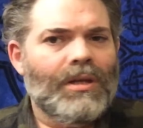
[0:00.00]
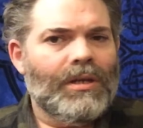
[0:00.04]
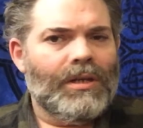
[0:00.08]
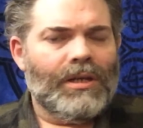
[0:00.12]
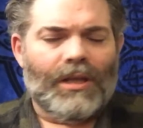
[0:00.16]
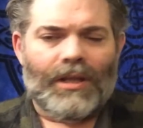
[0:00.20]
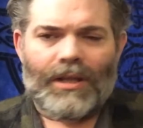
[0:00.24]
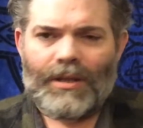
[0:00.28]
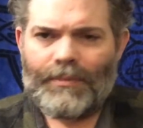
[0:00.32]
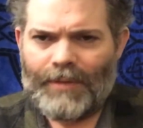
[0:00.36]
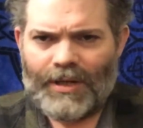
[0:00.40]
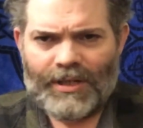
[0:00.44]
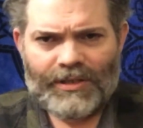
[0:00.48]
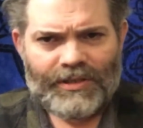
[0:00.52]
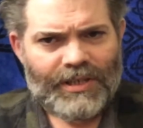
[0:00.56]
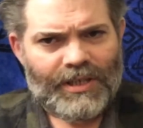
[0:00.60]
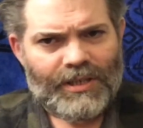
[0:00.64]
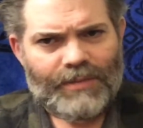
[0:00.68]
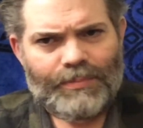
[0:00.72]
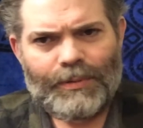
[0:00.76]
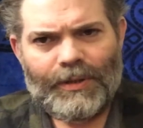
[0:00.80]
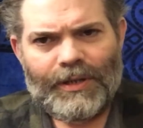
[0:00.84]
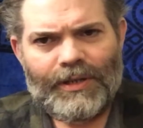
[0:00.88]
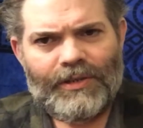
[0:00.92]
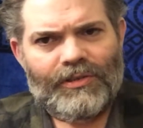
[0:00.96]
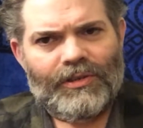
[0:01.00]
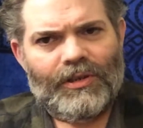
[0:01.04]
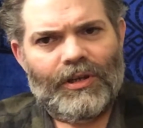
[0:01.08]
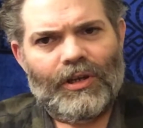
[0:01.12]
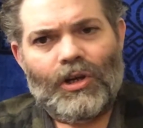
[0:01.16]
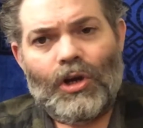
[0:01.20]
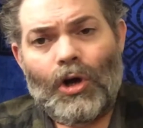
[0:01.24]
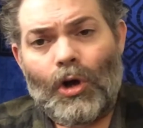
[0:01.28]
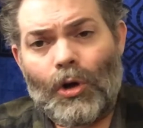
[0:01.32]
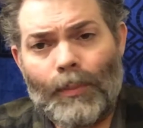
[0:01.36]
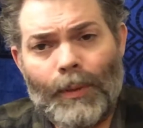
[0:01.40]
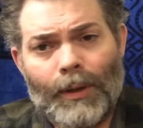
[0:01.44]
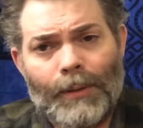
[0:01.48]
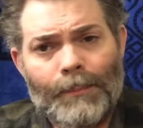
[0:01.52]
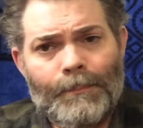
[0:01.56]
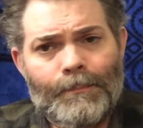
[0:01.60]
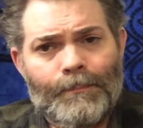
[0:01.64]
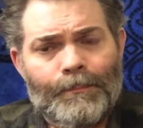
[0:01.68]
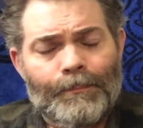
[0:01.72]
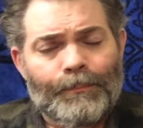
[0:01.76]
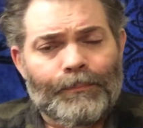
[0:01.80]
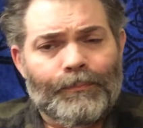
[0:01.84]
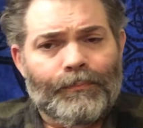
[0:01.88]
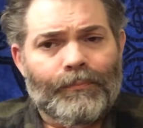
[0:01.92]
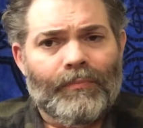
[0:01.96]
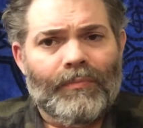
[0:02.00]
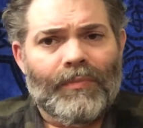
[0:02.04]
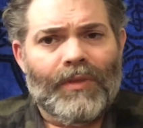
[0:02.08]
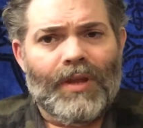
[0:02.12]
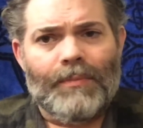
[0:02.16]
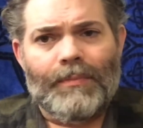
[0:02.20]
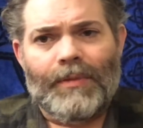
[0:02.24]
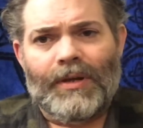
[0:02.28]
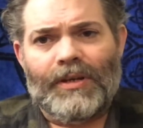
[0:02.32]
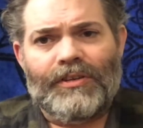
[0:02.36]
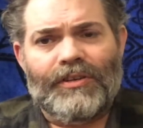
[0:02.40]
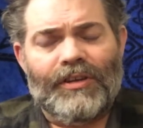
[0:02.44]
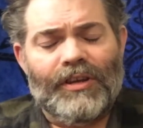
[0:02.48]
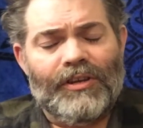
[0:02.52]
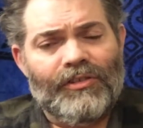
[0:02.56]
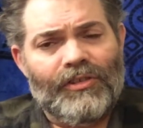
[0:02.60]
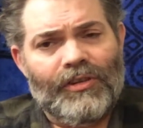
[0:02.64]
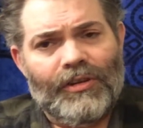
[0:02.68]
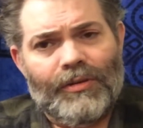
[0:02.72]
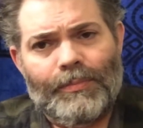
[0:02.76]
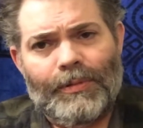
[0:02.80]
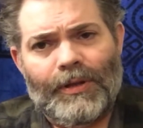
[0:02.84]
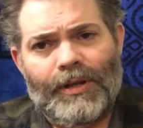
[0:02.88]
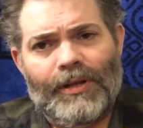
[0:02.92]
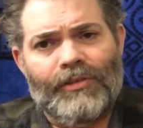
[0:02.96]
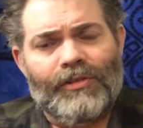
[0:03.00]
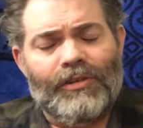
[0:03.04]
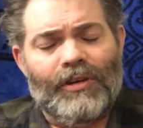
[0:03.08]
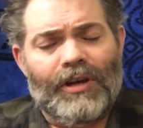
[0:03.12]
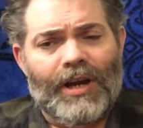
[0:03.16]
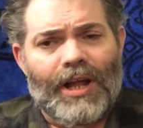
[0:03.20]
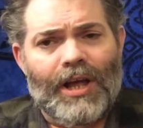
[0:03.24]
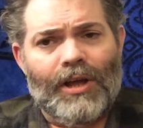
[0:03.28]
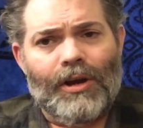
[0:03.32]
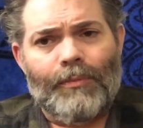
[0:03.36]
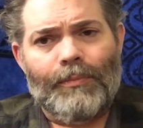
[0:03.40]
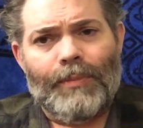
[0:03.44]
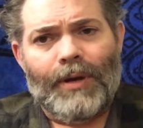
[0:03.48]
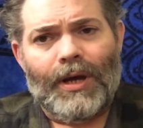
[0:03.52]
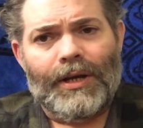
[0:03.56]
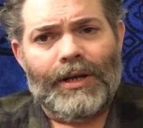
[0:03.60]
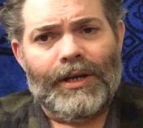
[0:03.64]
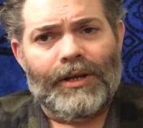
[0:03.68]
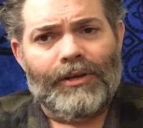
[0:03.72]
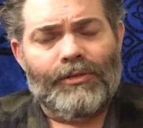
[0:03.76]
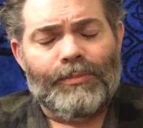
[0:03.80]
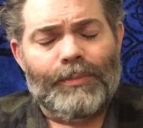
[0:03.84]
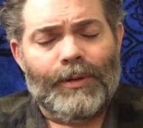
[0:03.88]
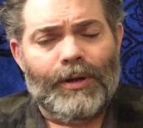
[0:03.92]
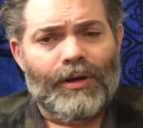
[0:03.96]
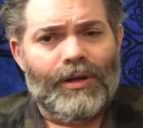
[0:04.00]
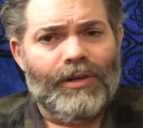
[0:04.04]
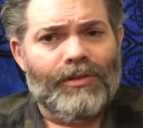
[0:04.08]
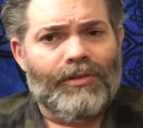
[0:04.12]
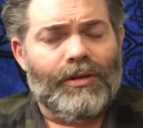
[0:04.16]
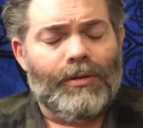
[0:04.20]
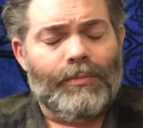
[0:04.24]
Now, that might take place in a coma. That might take place in an out-of-body experience.